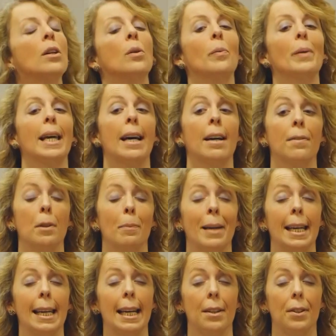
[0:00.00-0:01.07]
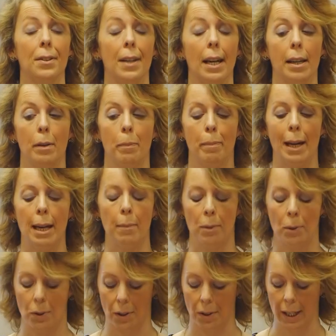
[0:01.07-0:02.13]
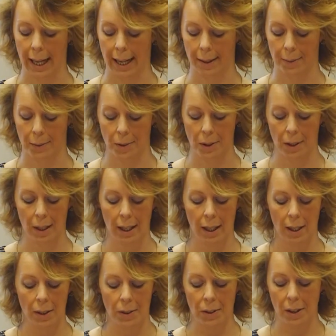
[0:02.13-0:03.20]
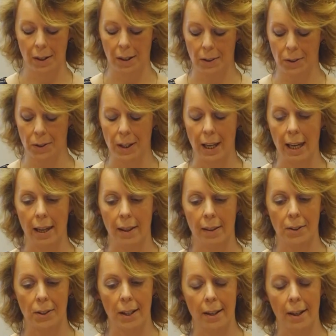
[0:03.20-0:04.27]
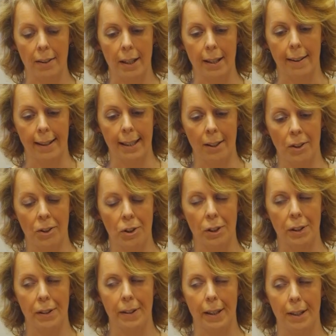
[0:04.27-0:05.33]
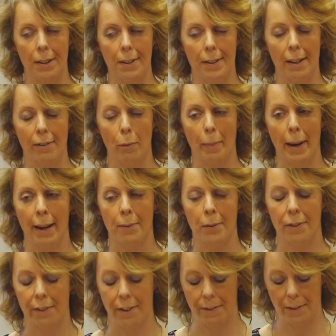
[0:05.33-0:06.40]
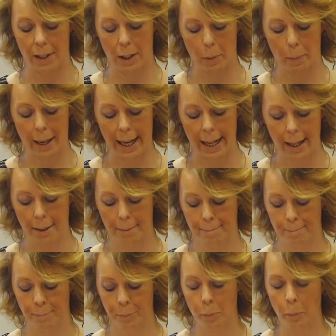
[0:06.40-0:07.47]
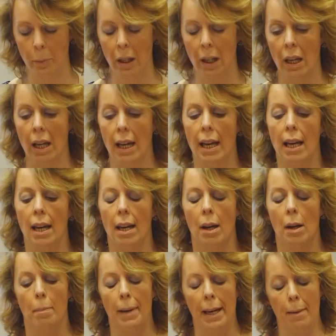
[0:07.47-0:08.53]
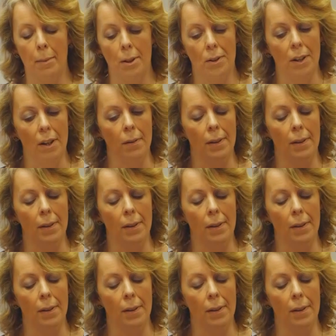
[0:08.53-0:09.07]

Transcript: we have to make our second payment on account. So you can see there's another £937.50 to pay. Payments